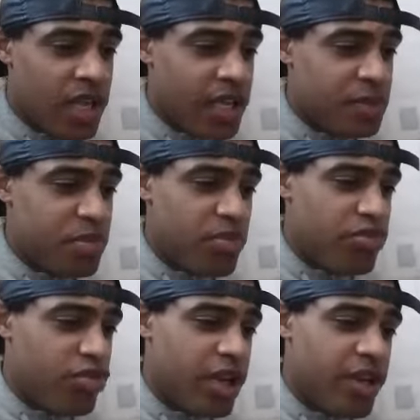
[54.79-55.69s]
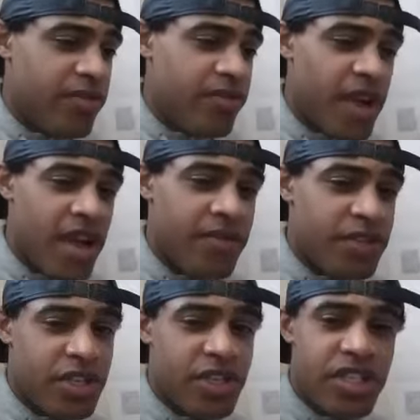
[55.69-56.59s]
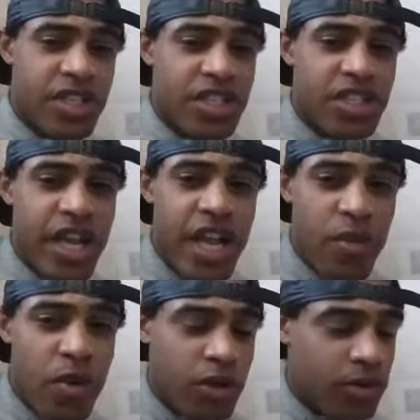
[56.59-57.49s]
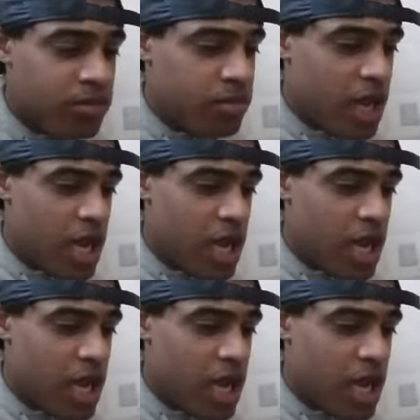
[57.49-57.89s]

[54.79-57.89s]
He's been brilliant for Everton since day one,